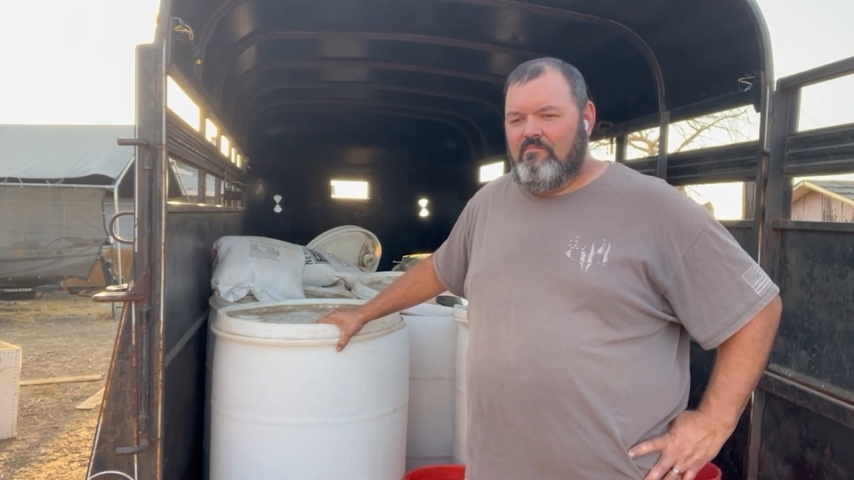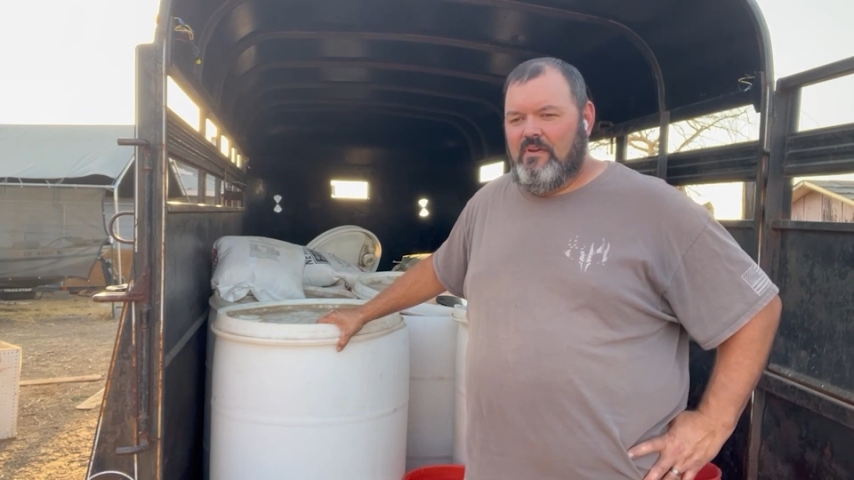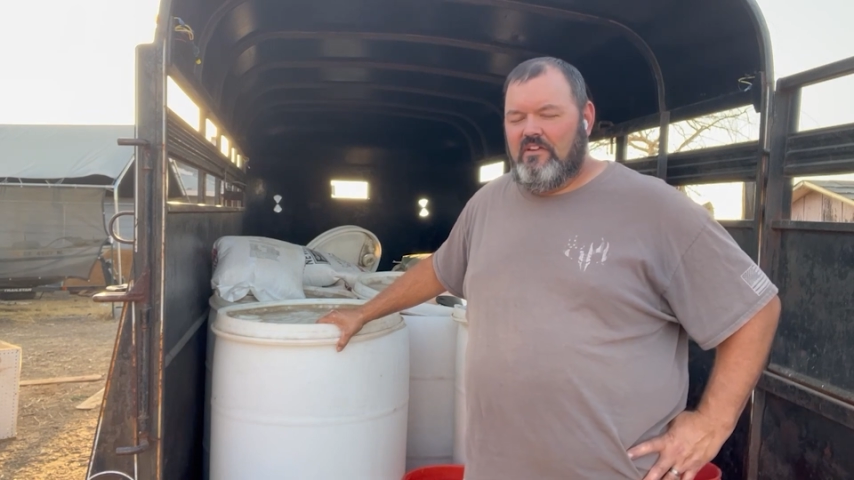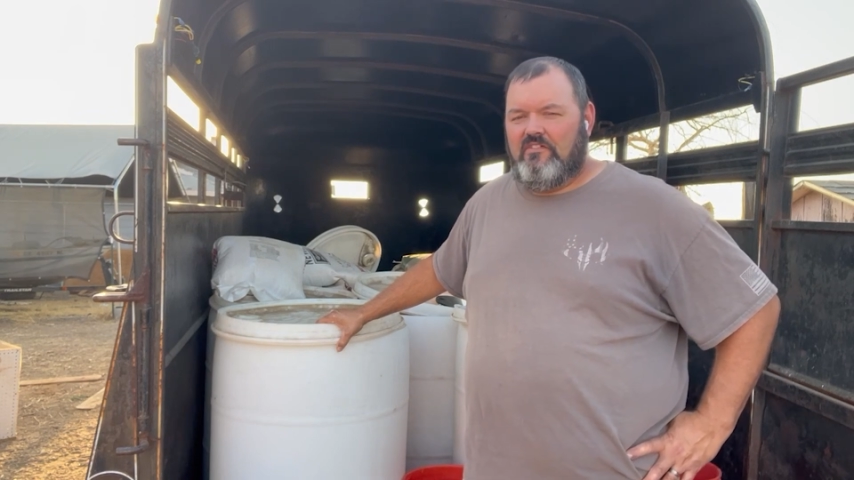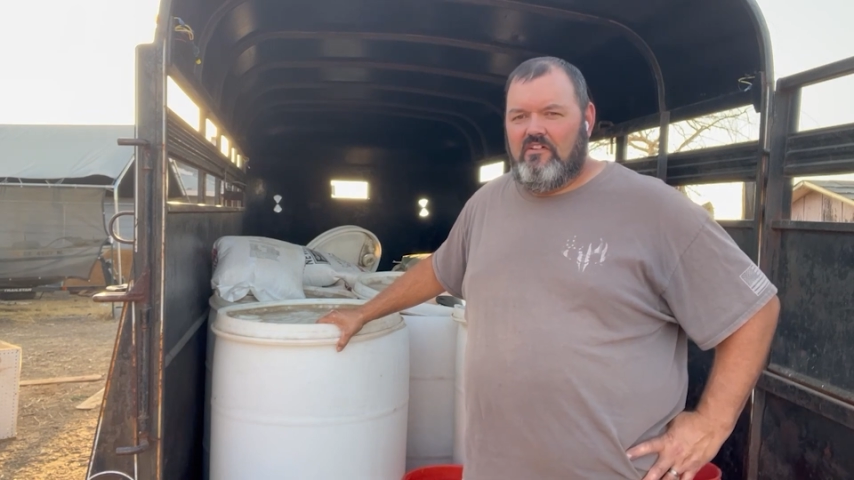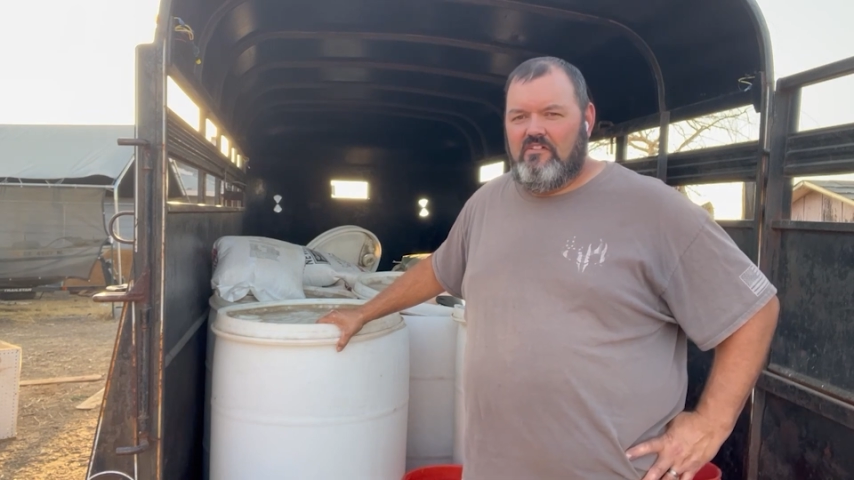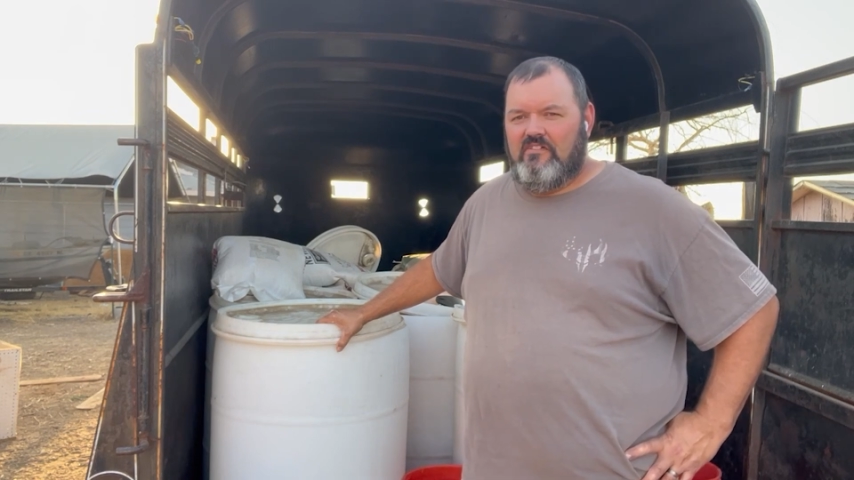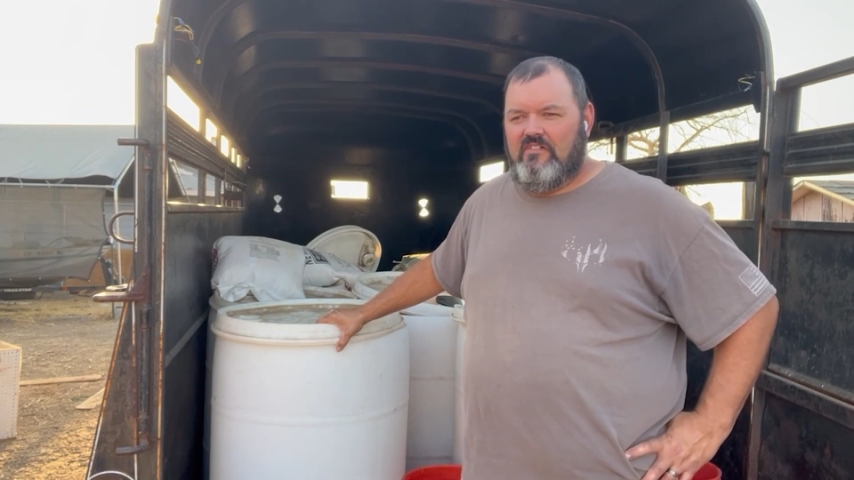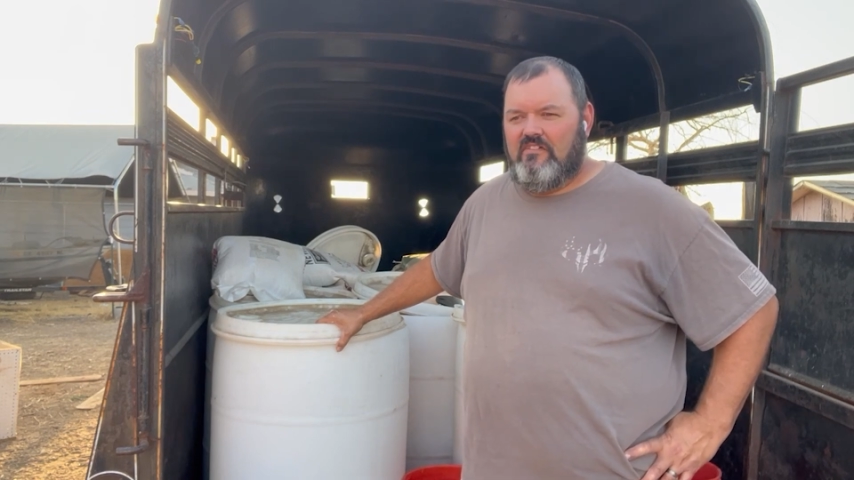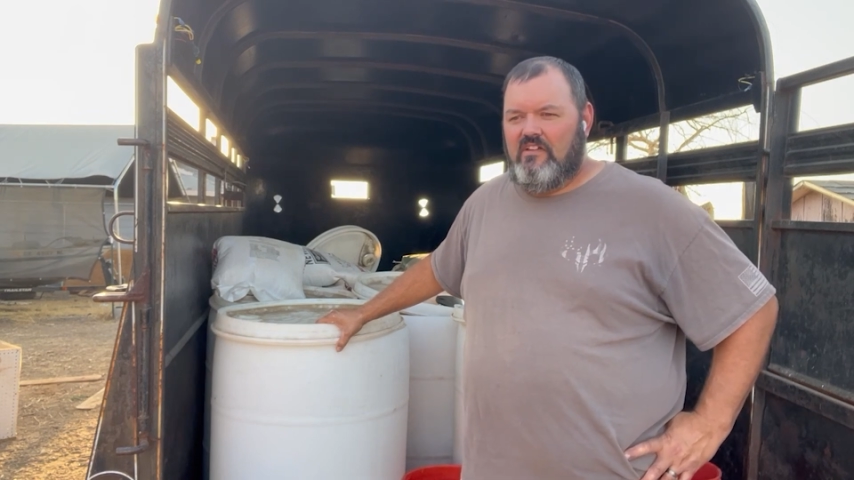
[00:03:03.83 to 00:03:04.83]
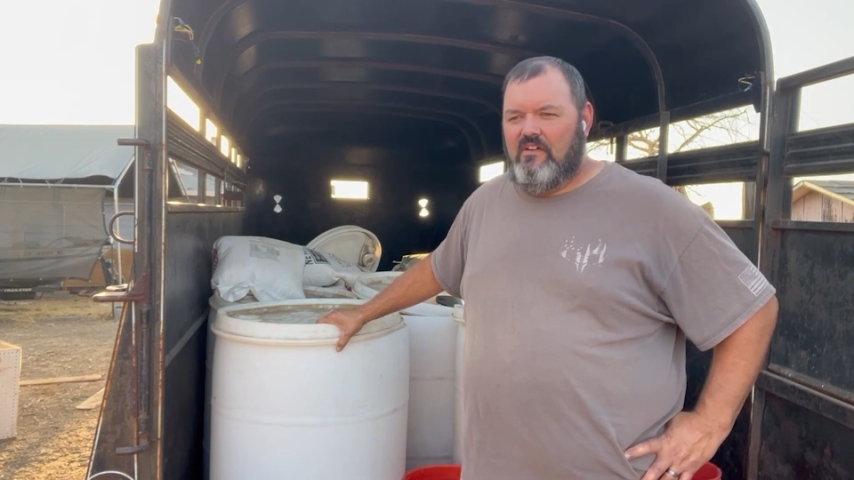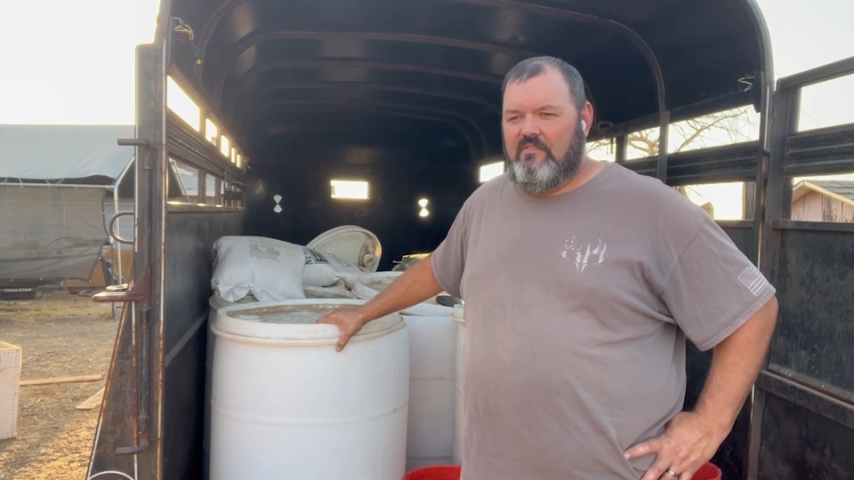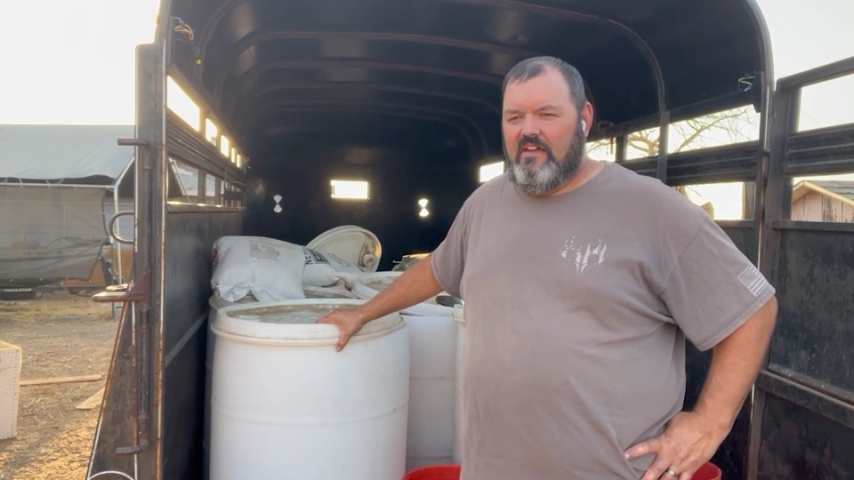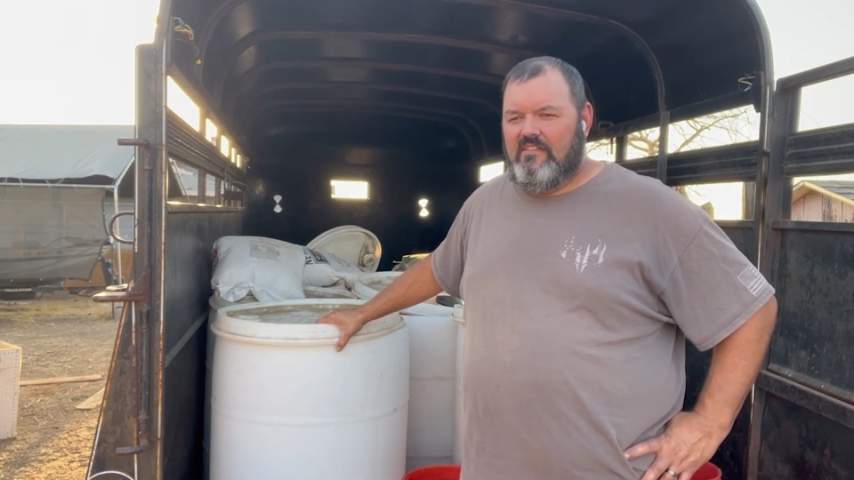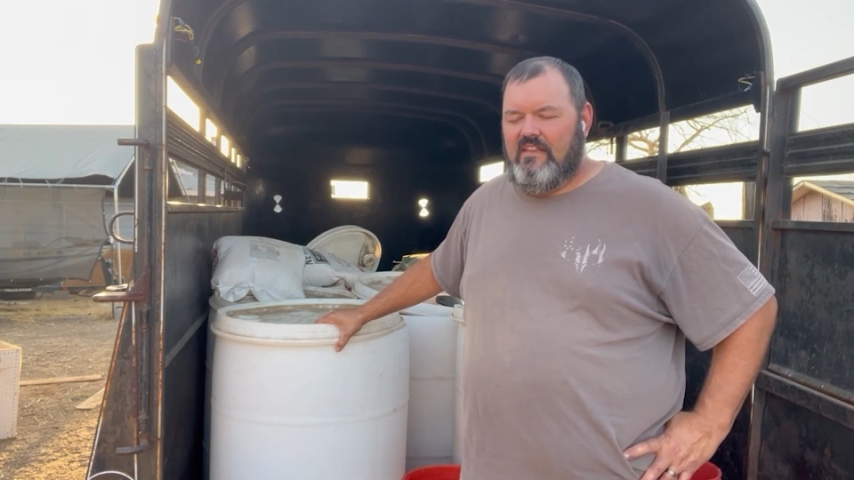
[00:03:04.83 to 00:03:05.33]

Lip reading: pictures and stuff like